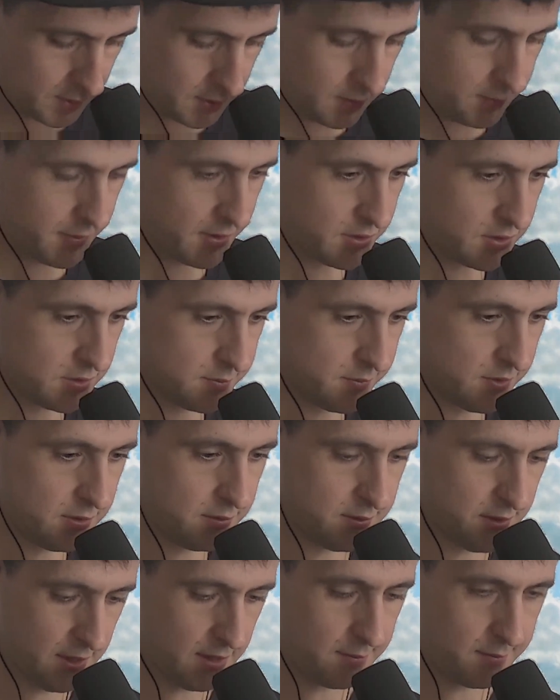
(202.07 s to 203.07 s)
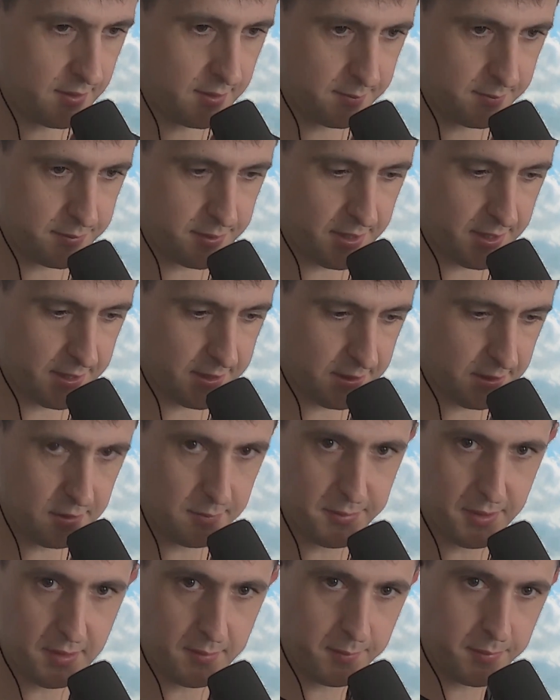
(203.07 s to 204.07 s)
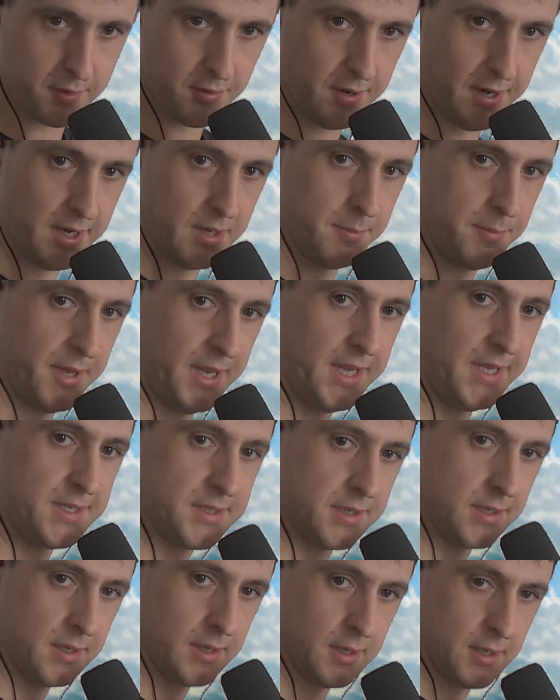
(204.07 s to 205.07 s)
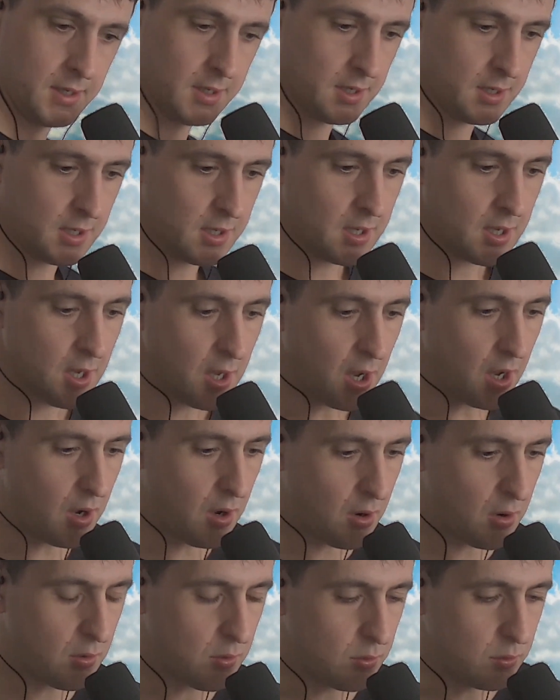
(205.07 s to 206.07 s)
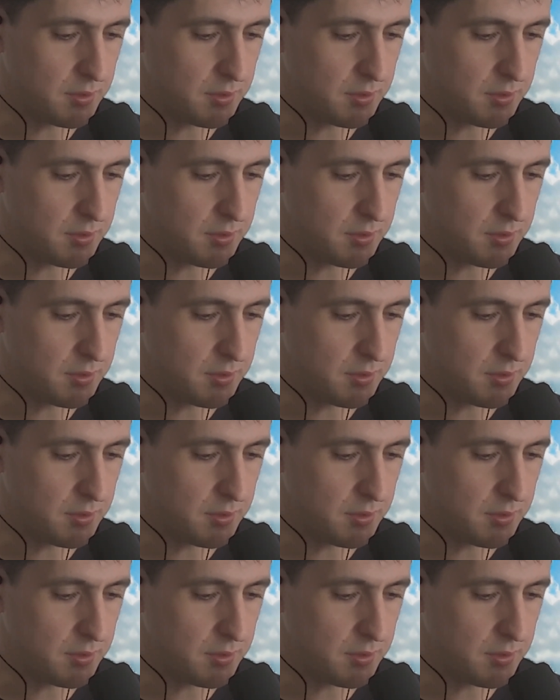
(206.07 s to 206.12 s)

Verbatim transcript: Might just mute that. Might play a little bit. I've oh, created a beat. Oh